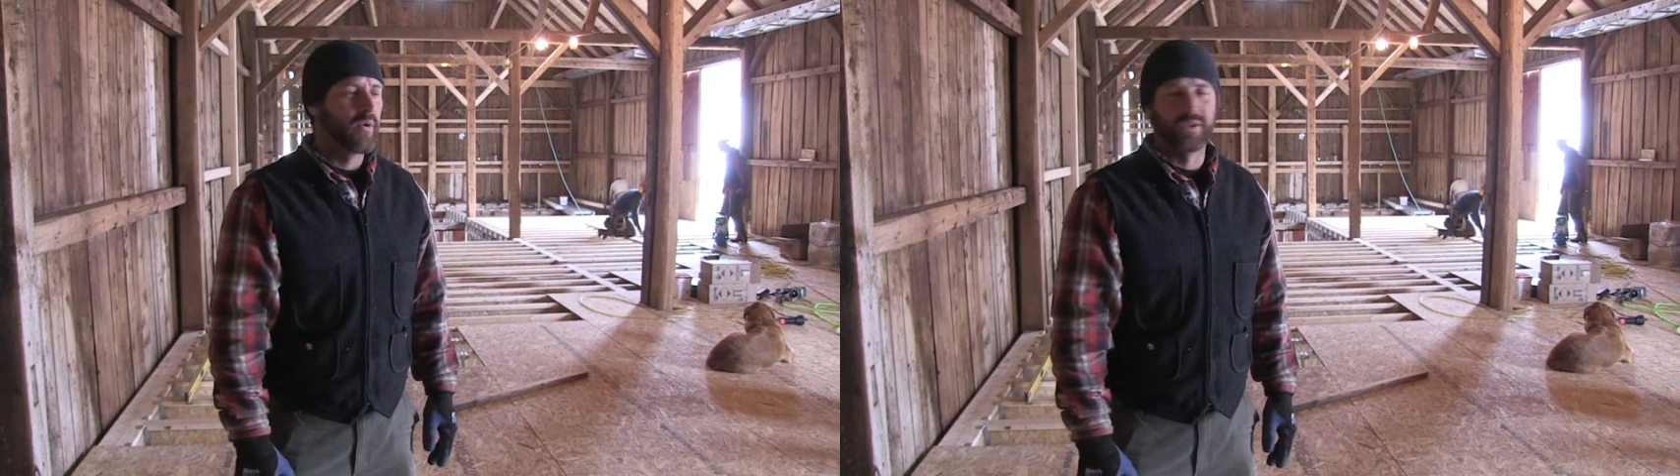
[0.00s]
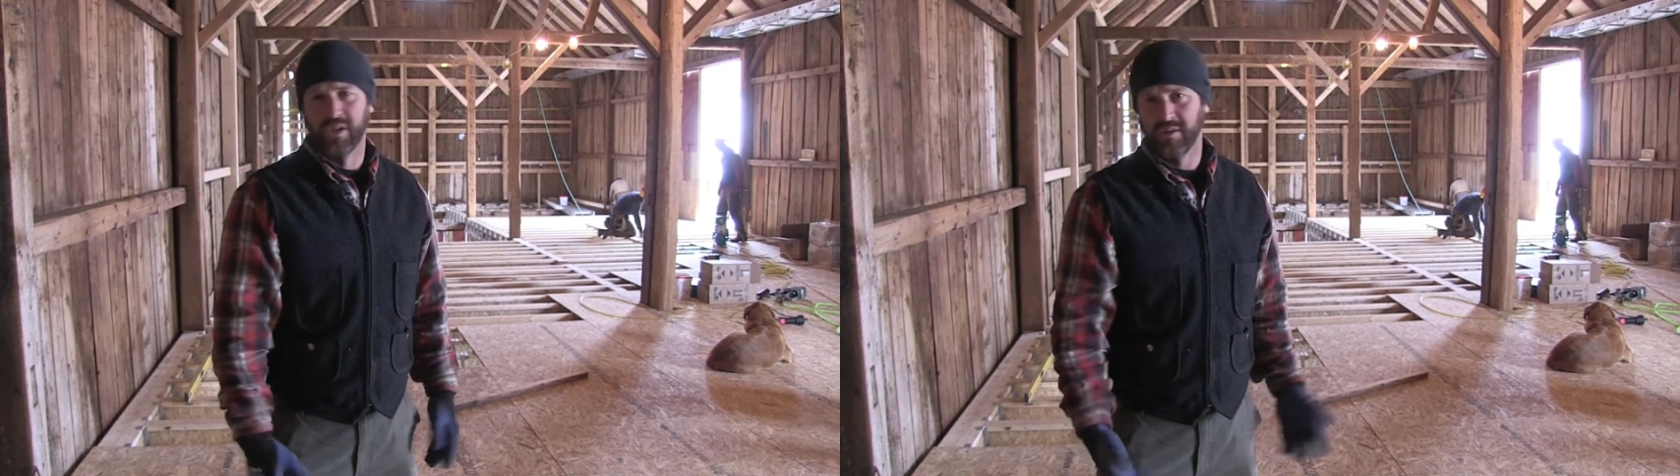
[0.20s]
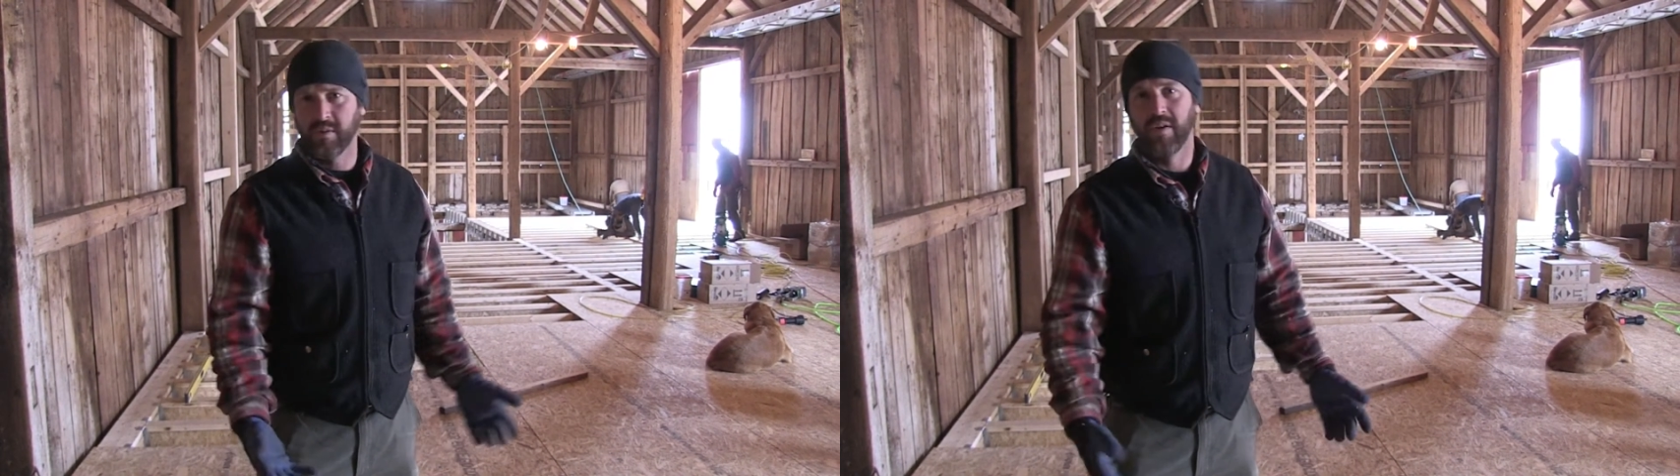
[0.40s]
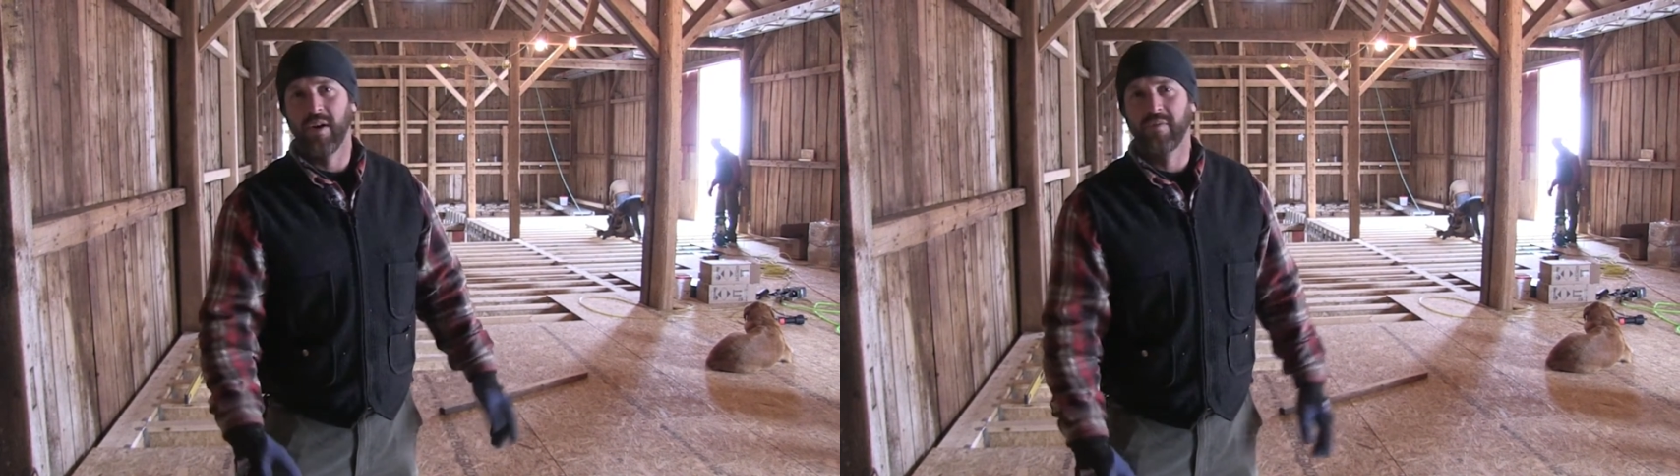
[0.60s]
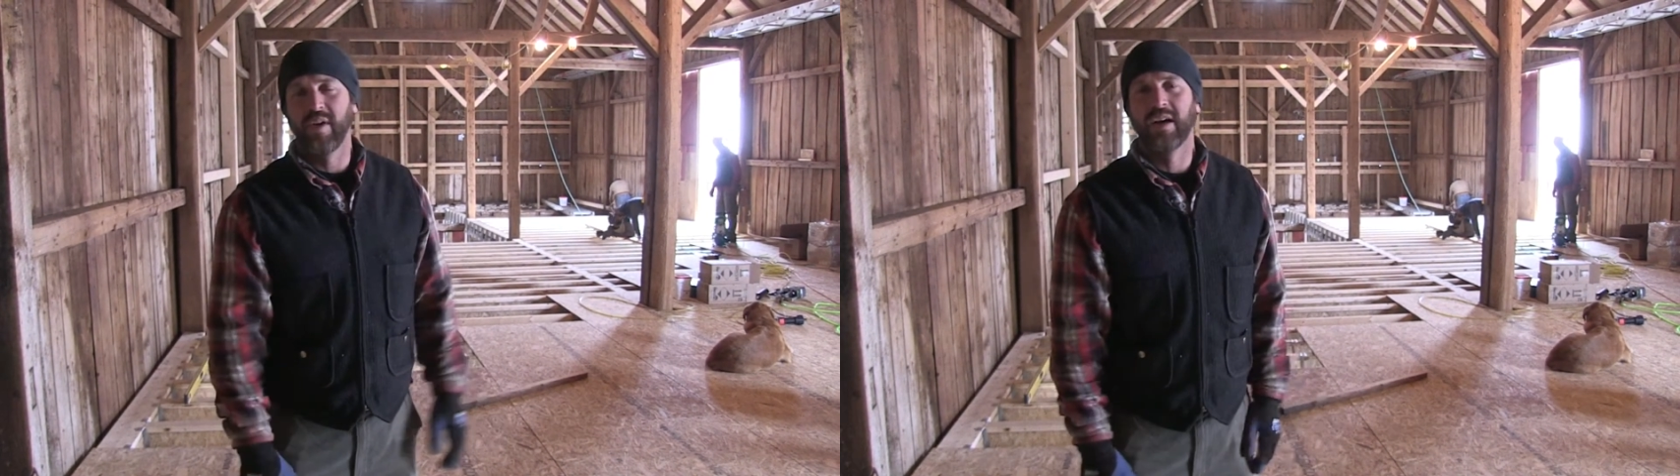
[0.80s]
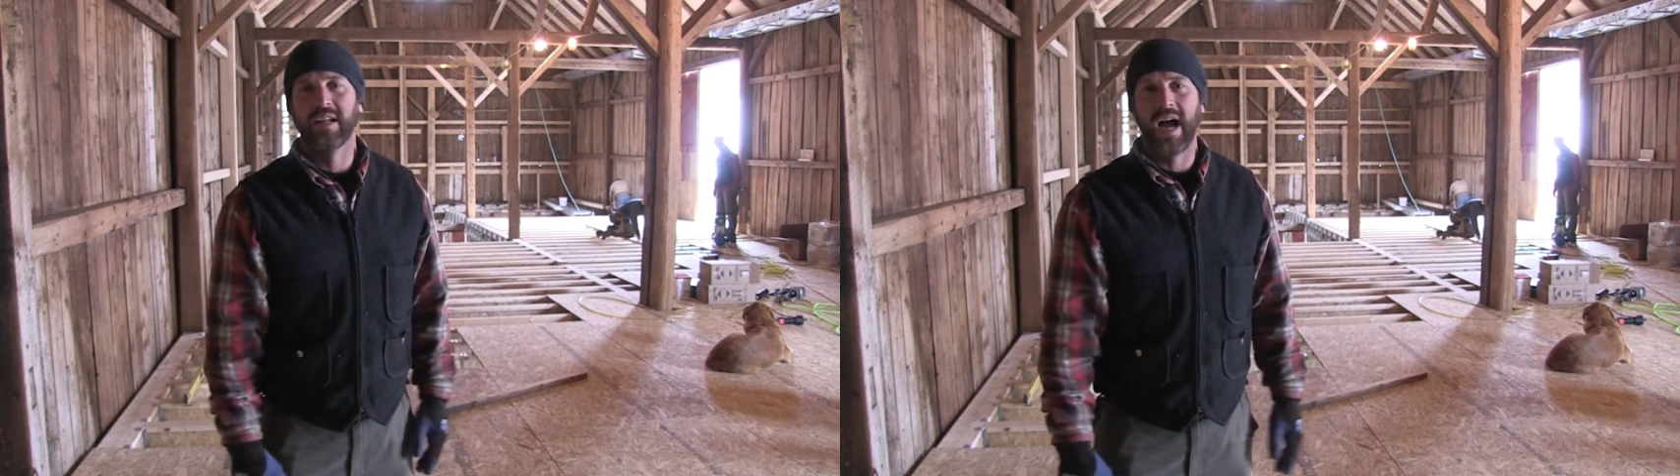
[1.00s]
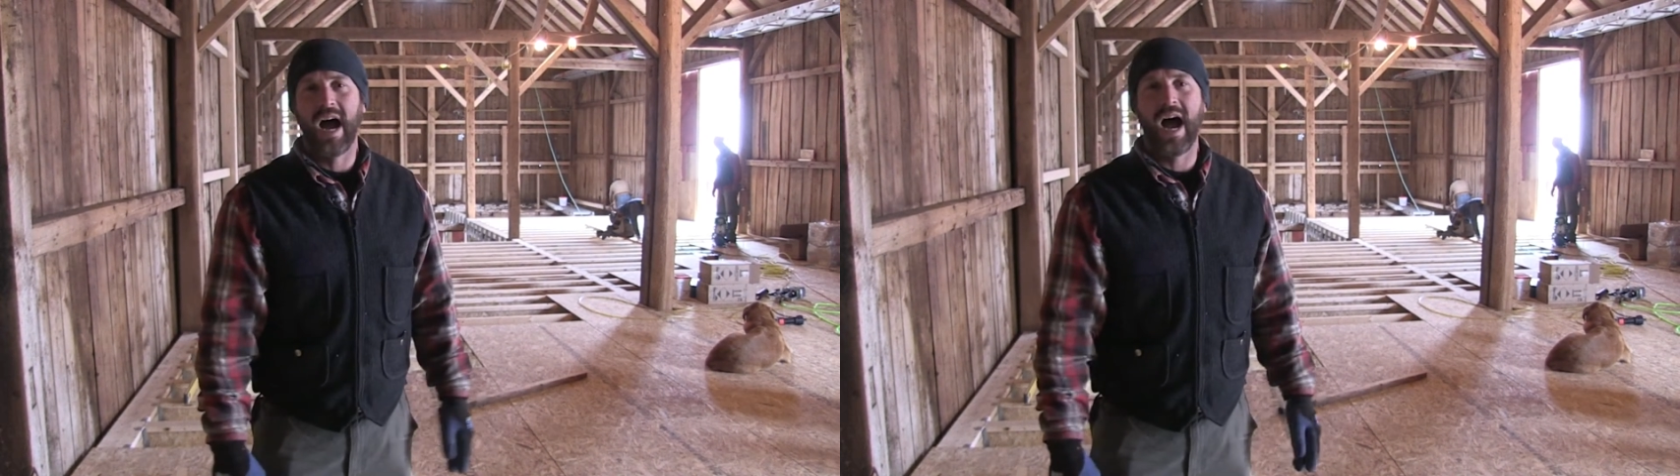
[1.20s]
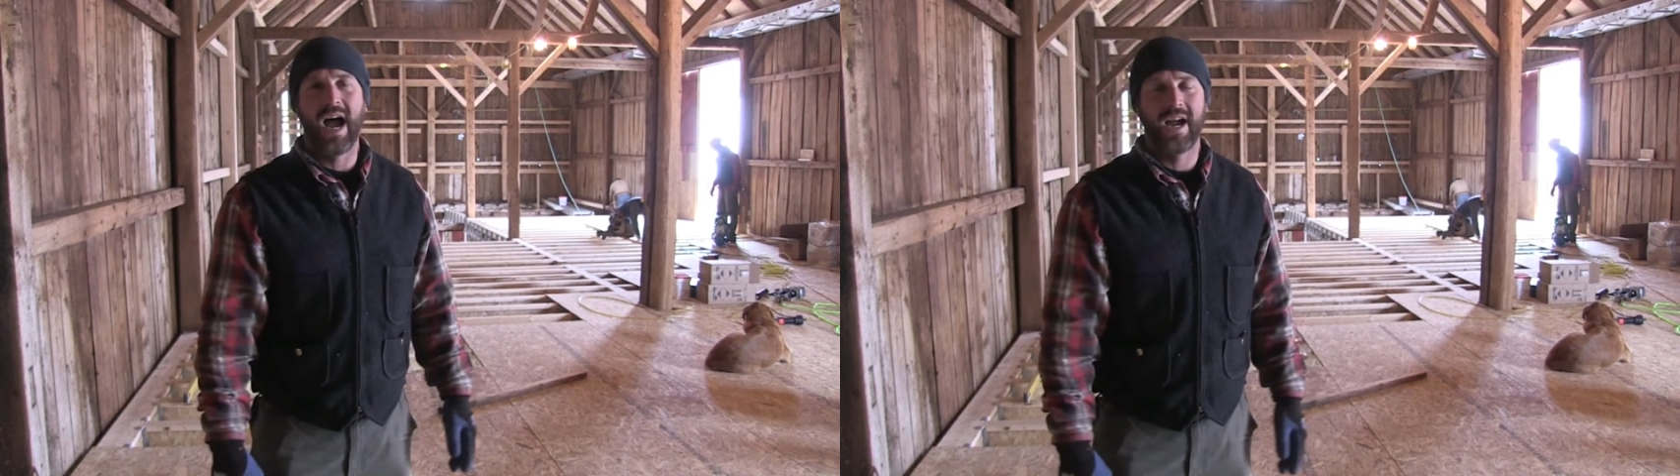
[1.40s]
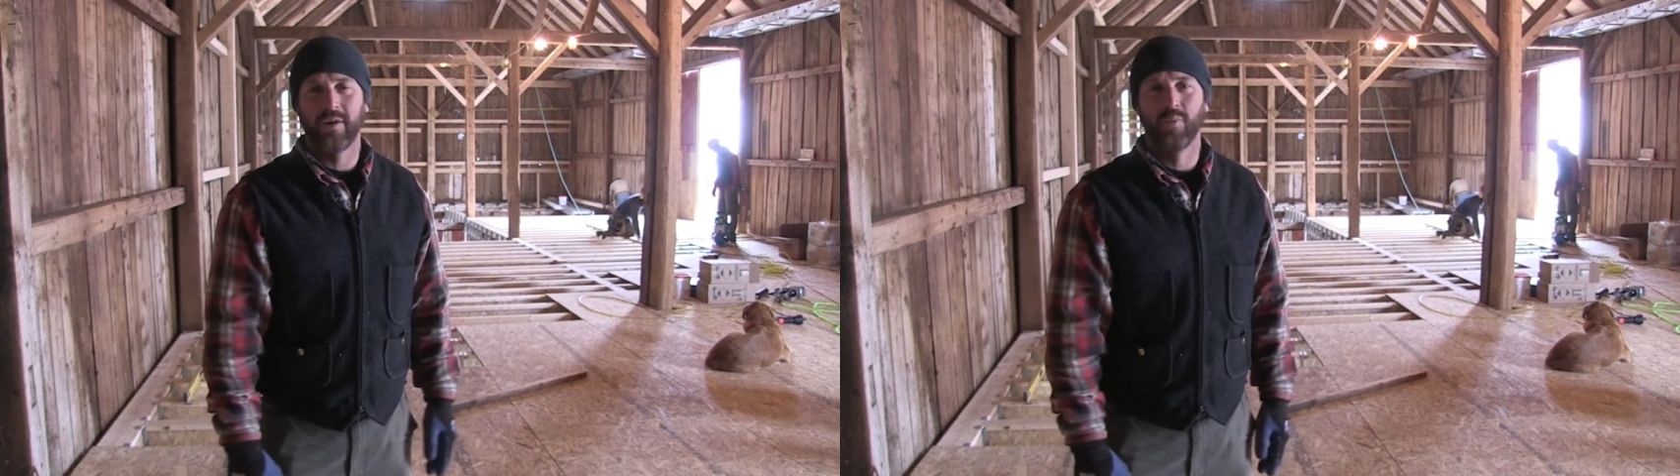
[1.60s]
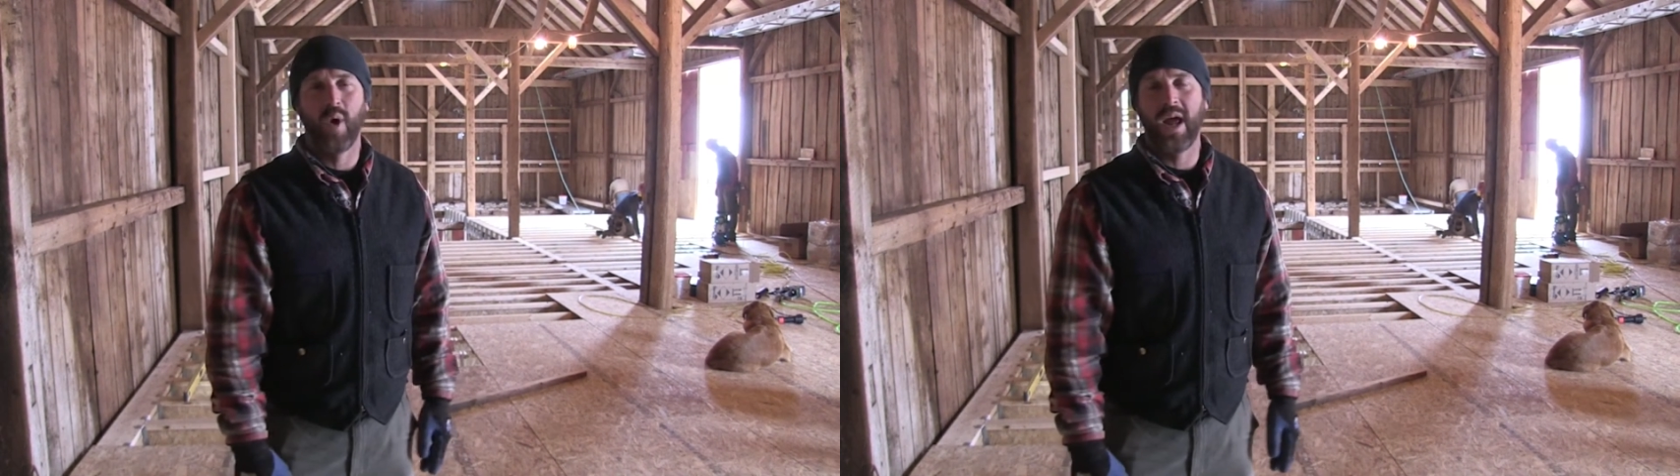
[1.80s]
which is uh, fairly high
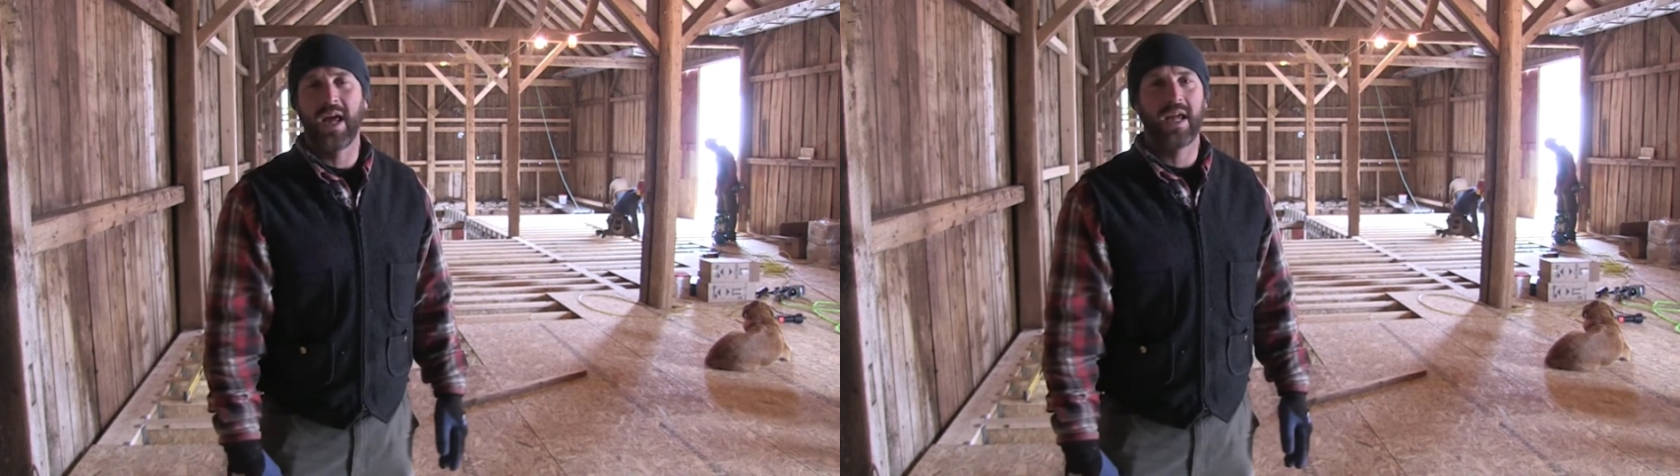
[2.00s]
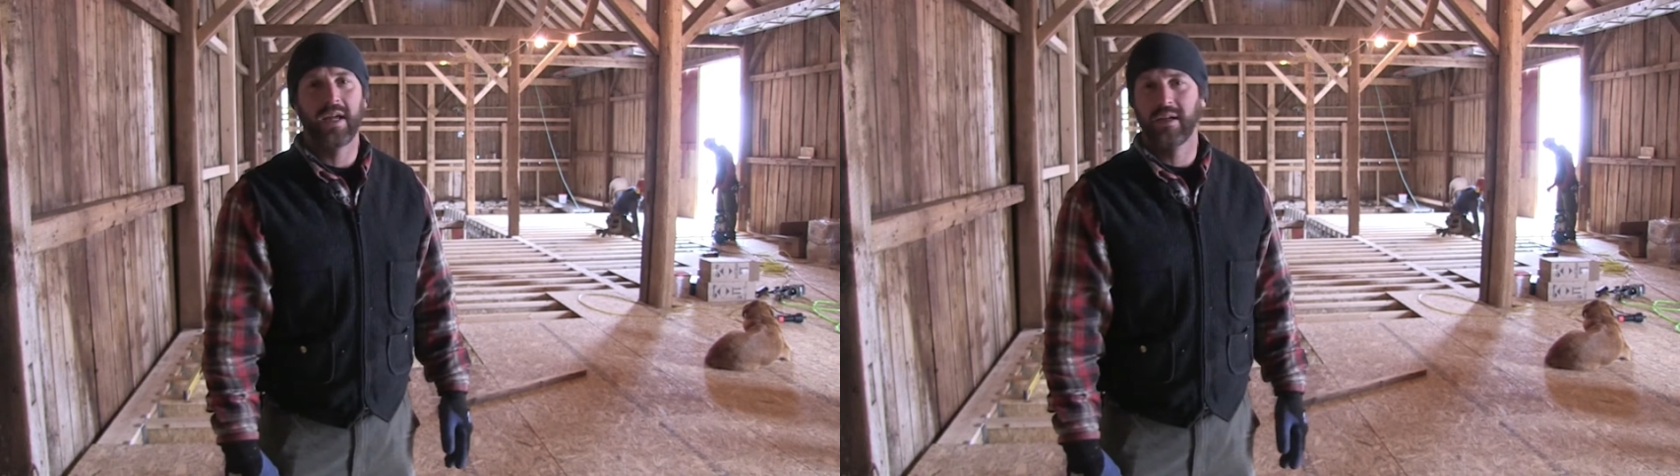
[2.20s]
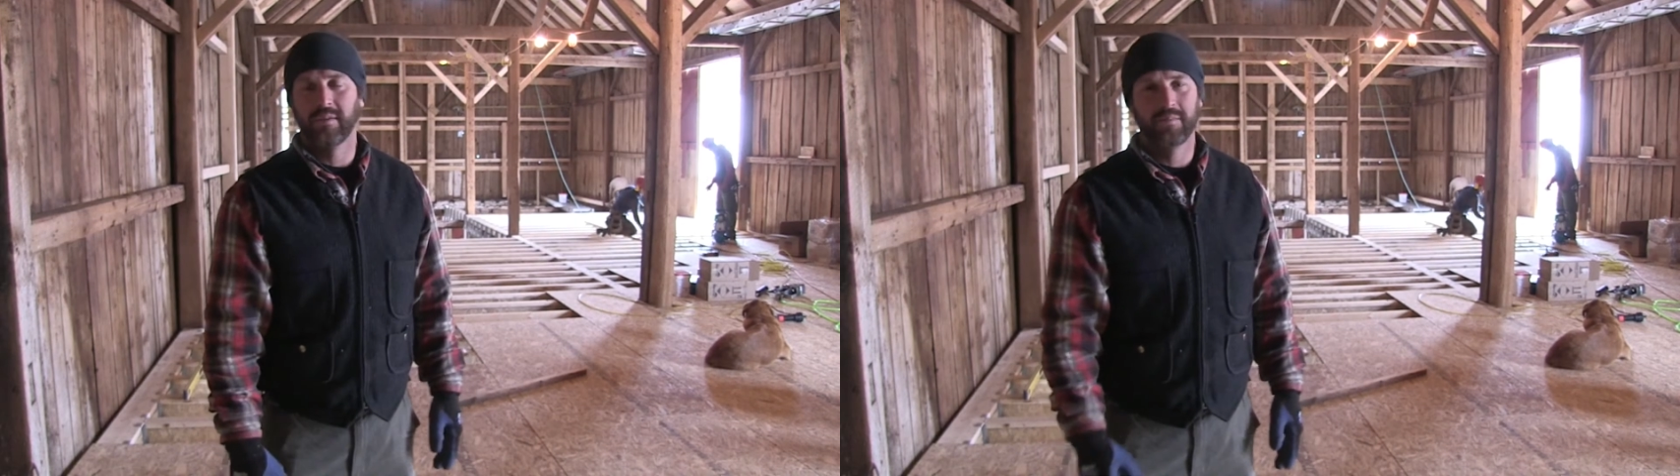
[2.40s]
and way